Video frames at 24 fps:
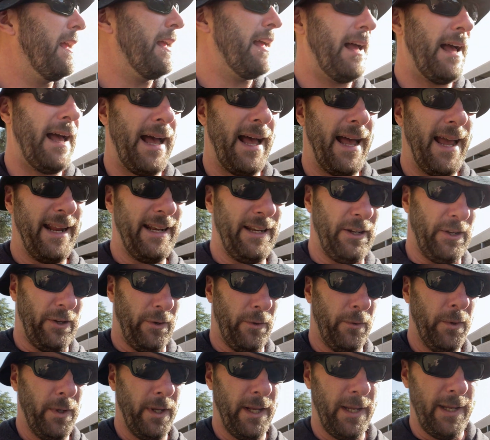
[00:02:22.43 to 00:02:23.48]
I
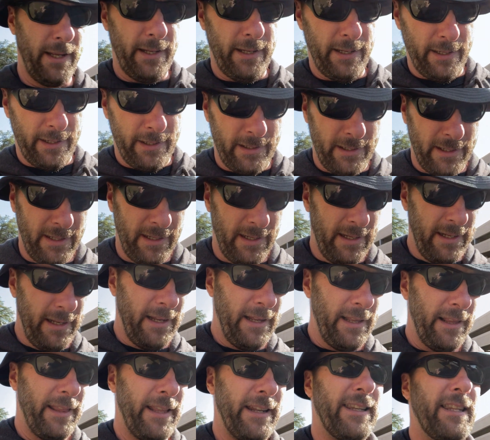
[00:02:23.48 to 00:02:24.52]
knew
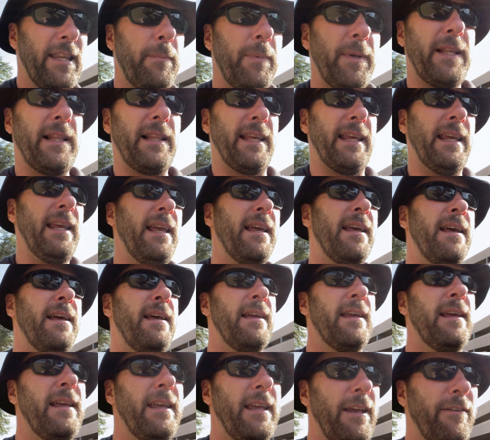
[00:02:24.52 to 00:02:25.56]
that typically,
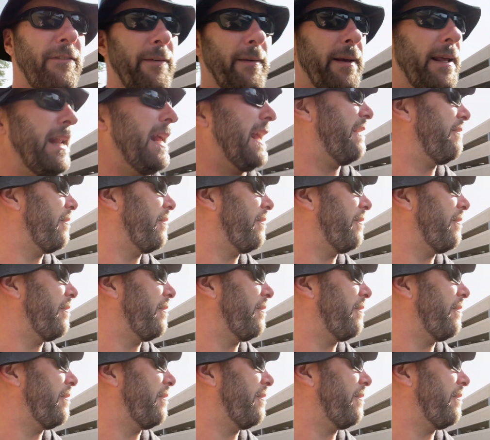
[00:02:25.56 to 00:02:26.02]
if I'm gonna have